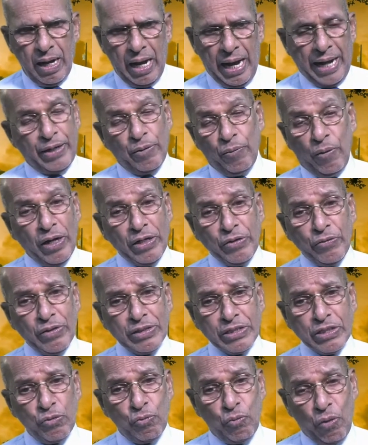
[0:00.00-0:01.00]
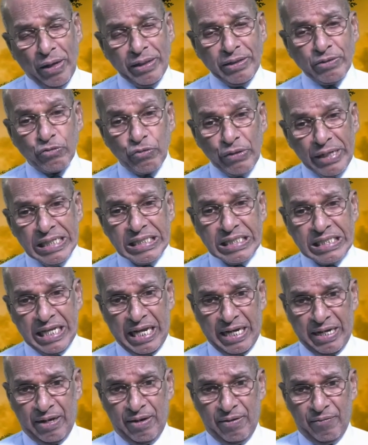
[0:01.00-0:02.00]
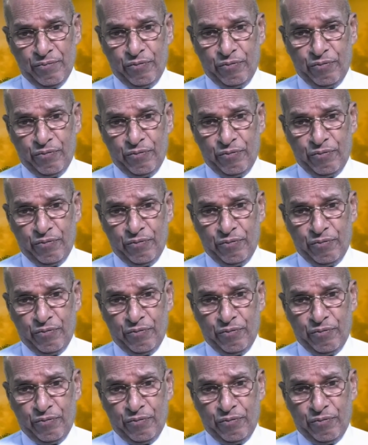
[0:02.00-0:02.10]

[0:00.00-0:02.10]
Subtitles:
And what was the one reason